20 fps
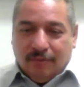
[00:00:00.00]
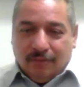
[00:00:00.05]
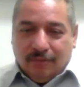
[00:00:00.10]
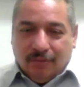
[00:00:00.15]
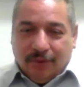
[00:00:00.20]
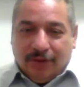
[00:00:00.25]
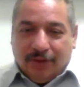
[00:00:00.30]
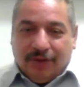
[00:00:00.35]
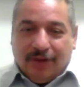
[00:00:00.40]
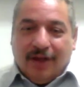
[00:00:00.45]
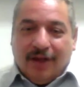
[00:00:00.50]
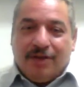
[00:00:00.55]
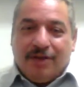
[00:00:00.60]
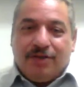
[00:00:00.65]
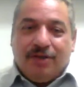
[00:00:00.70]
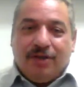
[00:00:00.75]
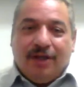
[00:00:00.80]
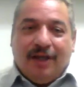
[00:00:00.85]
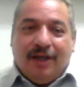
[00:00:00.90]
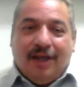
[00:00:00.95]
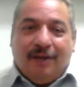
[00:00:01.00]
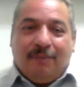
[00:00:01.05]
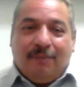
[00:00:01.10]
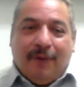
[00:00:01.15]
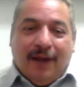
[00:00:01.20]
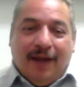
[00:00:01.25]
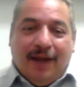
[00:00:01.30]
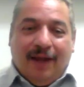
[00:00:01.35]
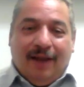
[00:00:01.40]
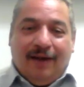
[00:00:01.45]
with us, you get
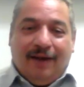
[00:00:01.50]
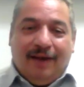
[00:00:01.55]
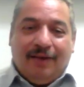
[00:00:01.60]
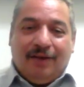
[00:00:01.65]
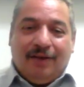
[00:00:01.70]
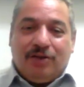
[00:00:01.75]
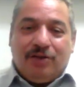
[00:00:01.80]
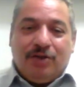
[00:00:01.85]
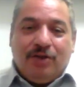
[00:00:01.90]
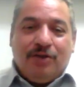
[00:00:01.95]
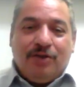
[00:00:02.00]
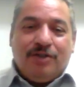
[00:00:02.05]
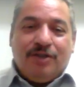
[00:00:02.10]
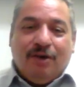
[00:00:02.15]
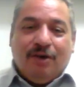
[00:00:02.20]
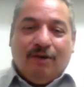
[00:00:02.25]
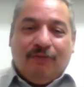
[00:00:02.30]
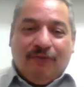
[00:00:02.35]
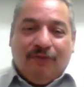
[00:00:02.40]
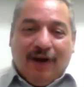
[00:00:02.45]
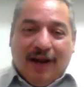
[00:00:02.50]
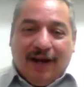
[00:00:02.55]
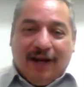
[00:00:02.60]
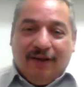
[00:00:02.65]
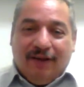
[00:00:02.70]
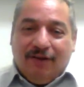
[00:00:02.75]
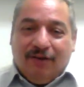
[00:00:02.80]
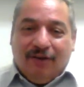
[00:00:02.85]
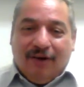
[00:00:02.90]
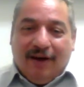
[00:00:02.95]
paid either Tuesday or
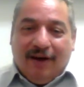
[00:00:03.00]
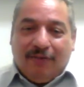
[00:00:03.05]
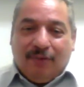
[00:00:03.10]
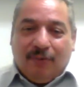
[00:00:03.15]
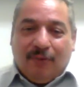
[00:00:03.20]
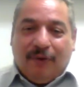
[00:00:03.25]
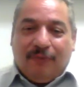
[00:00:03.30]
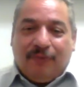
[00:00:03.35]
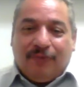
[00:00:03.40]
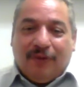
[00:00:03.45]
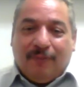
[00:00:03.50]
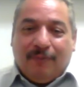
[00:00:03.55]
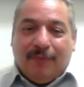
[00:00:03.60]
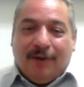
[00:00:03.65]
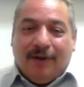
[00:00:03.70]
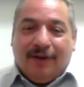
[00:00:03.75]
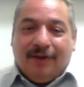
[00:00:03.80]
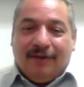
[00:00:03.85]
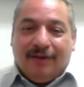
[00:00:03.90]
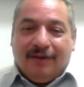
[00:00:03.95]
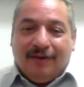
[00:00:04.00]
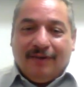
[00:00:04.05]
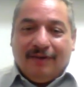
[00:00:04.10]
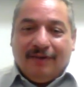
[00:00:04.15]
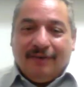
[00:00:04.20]
Friday. You don't have to wait for the month.